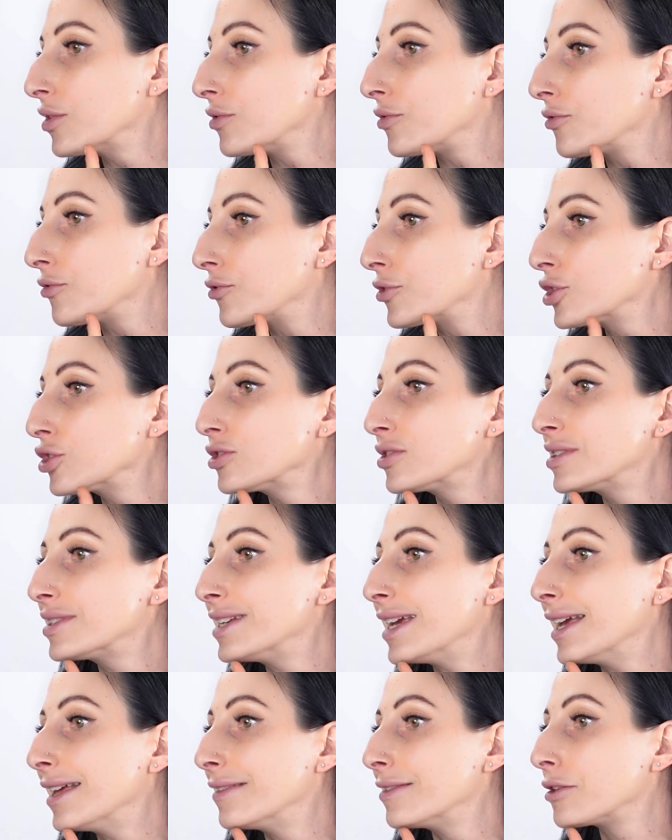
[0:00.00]
the first
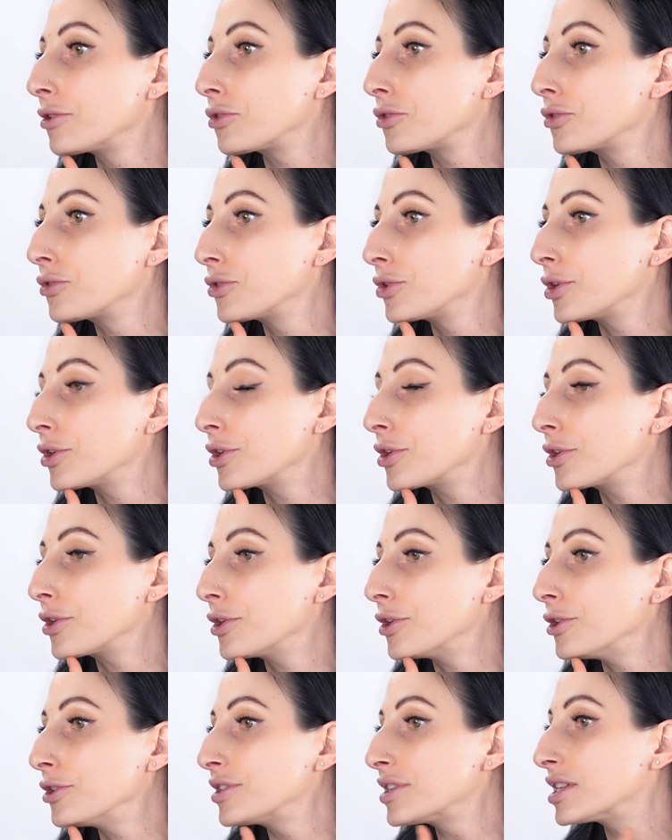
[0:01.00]
and the
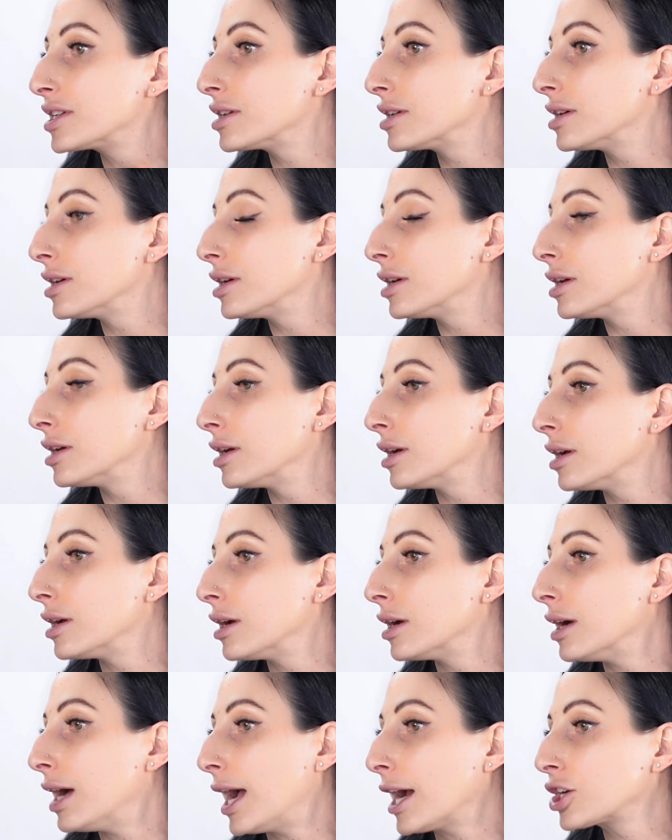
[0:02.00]
third
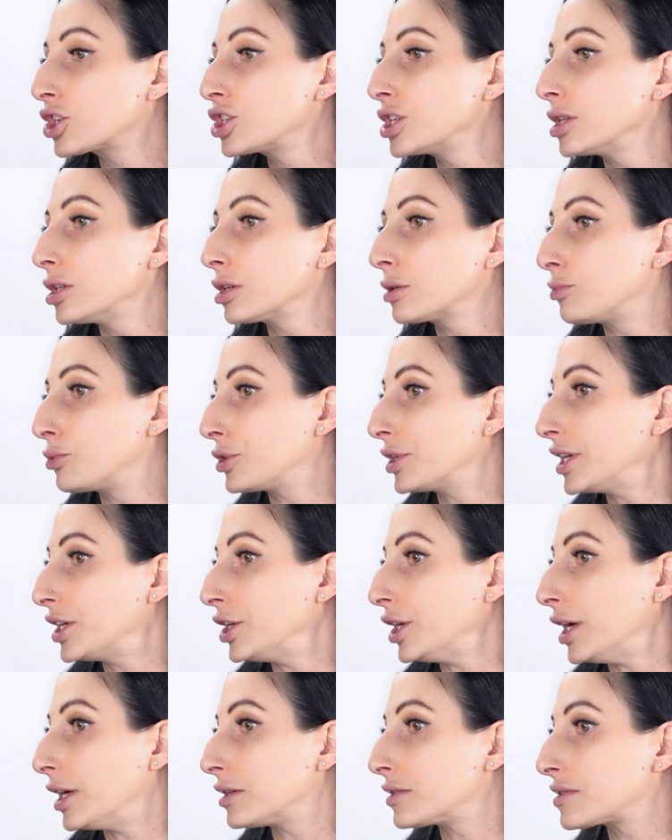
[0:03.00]
actually look pretty
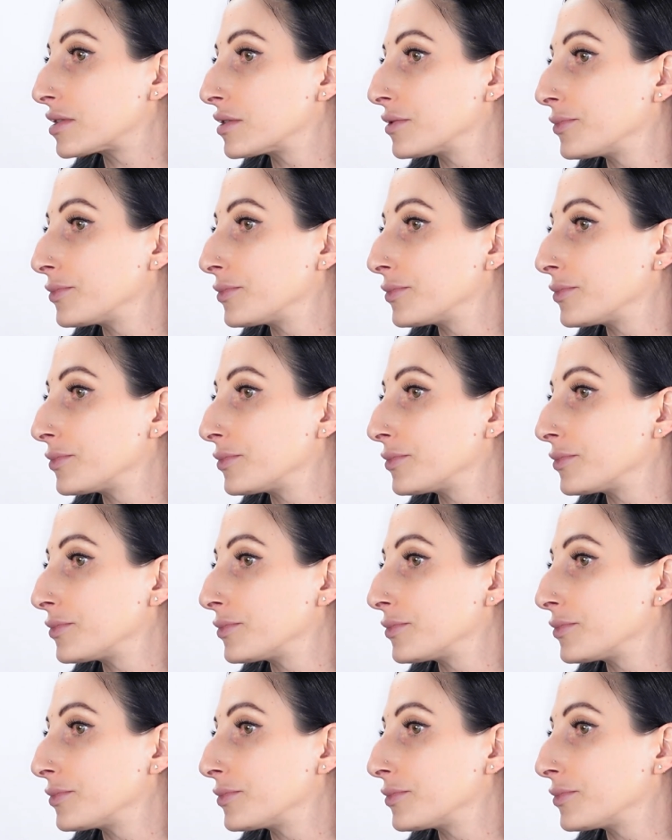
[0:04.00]
good.